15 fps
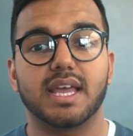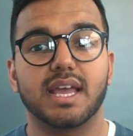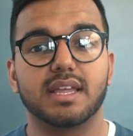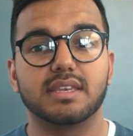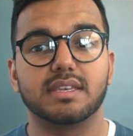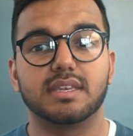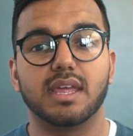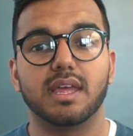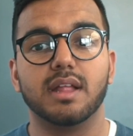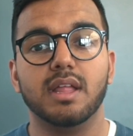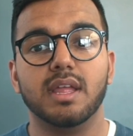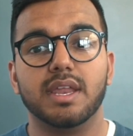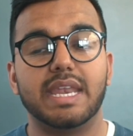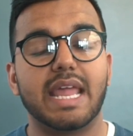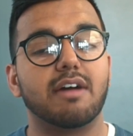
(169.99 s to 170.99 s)
And
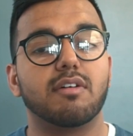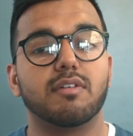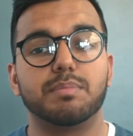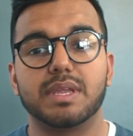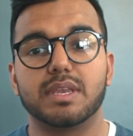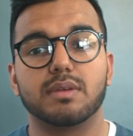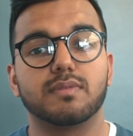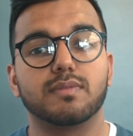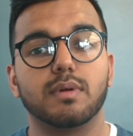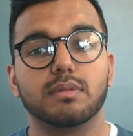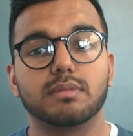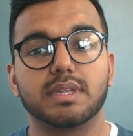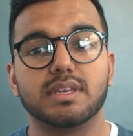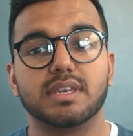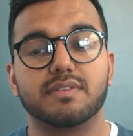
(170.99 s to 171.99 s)
now I've been
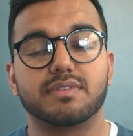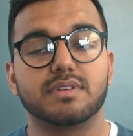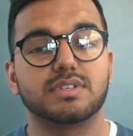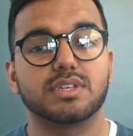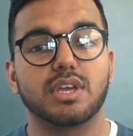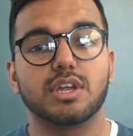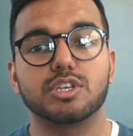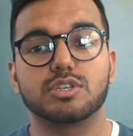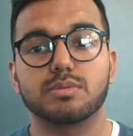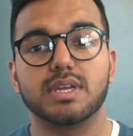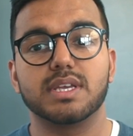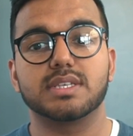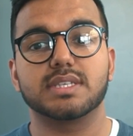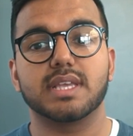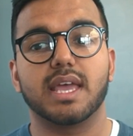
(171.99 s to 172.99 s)
involved in different
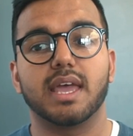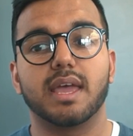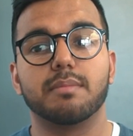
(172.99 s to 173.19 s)
surgeries.